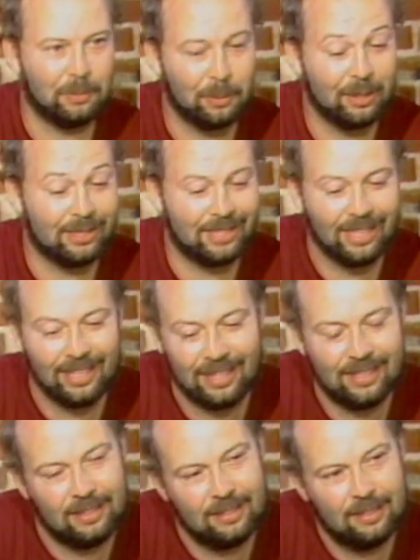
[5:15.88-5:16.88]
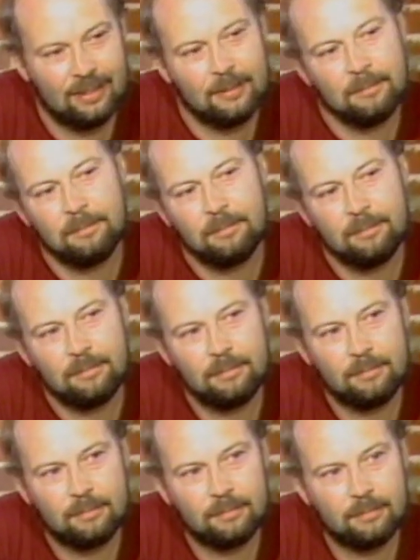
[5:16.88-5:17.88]
what is that? Is that
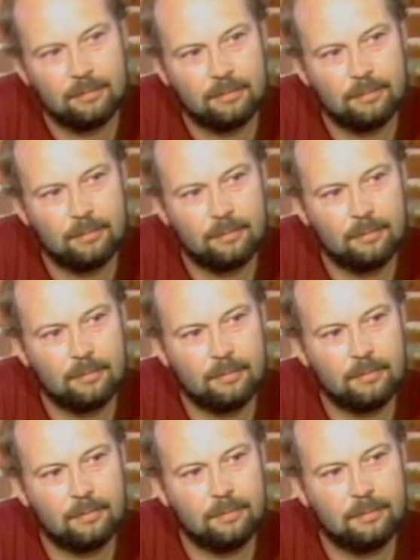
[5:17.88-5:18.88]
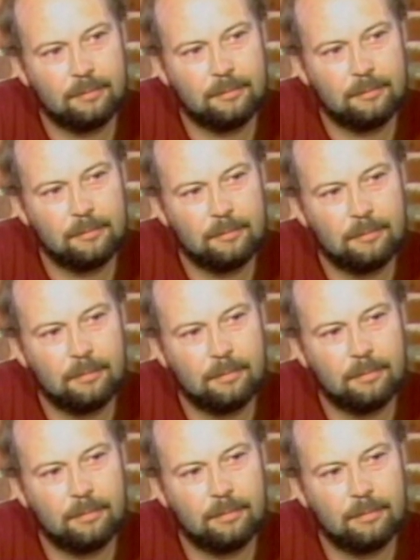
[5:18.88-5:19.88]
because they've um, been
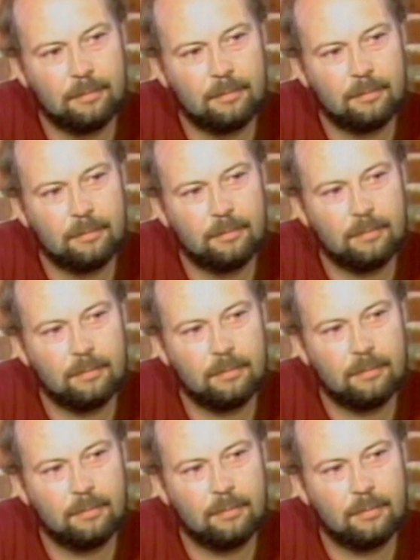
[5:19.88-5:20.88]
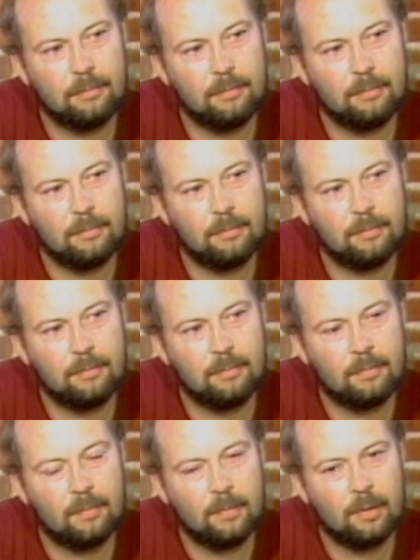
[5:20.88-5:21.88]
said to be here late at night or early in
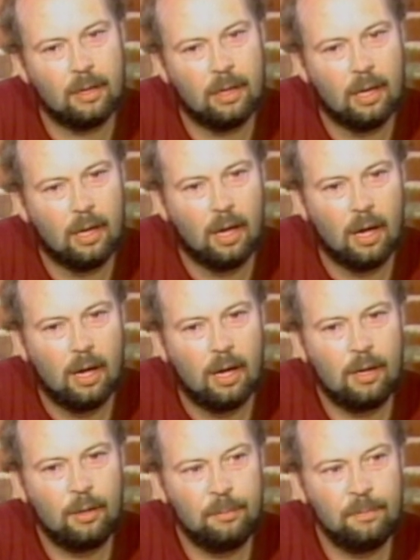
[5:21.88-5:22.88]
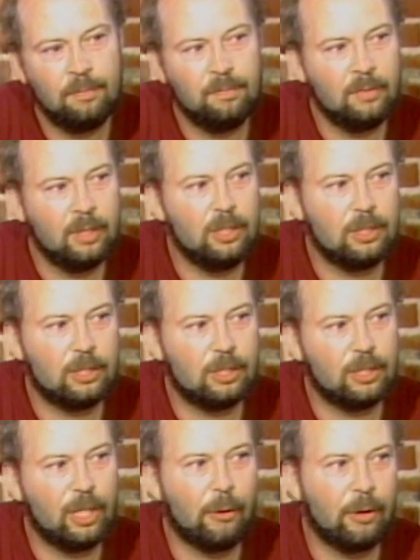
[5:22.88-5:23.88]
the morning? Um, it's
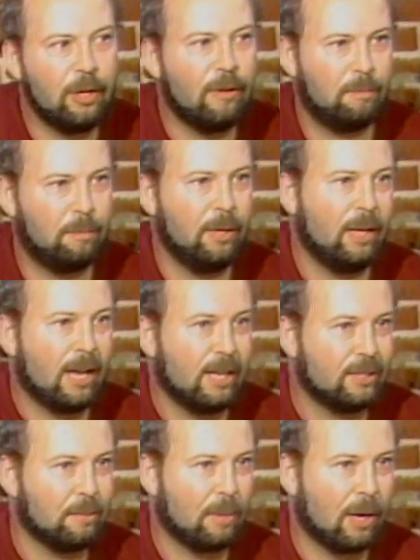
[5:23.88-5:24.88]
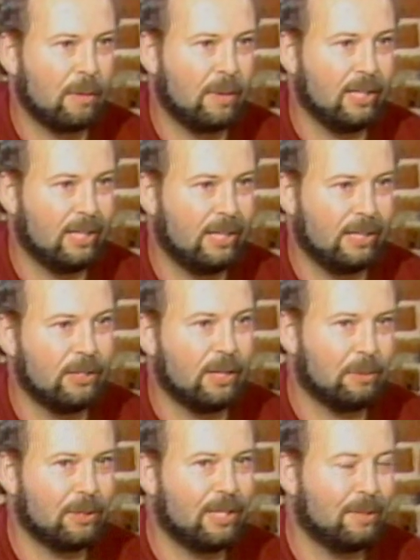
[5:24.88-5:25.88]
scary enough being, I guess, a barmaid late at night,
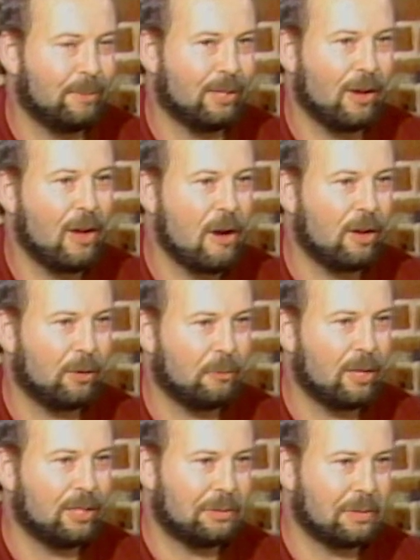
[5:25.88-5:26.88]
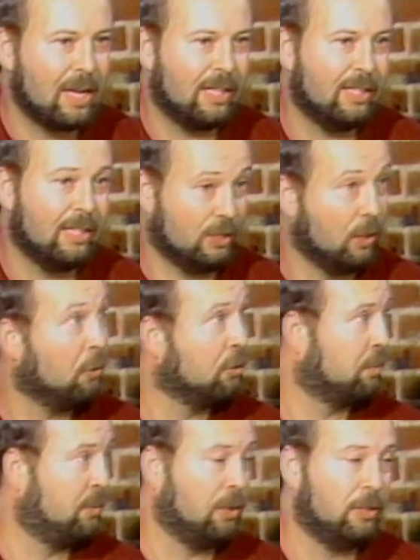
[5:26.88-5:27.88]
but then there'll be a haunted restaurant. And it's an
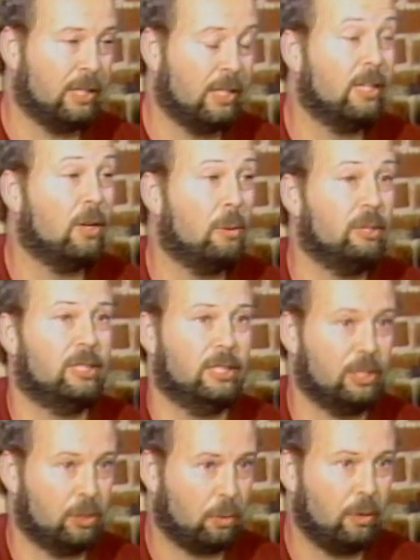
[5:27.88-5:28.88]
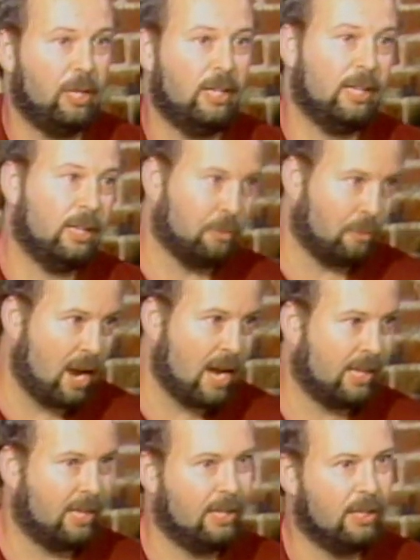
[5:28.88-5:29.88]
older building, and it always it's creaking and
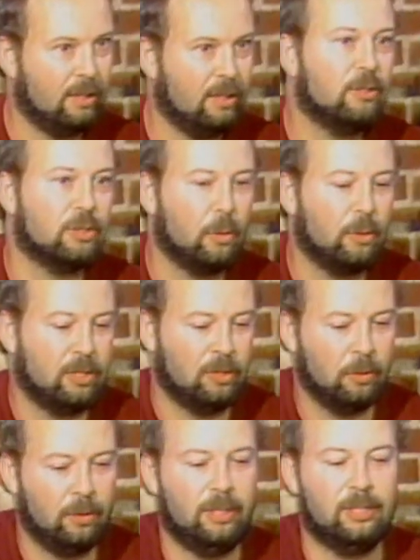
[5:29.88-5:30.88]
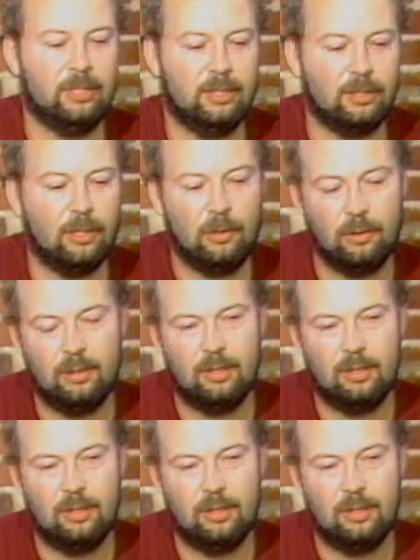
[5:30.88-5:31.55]
rocking, and mm -hmm. there's always noises. So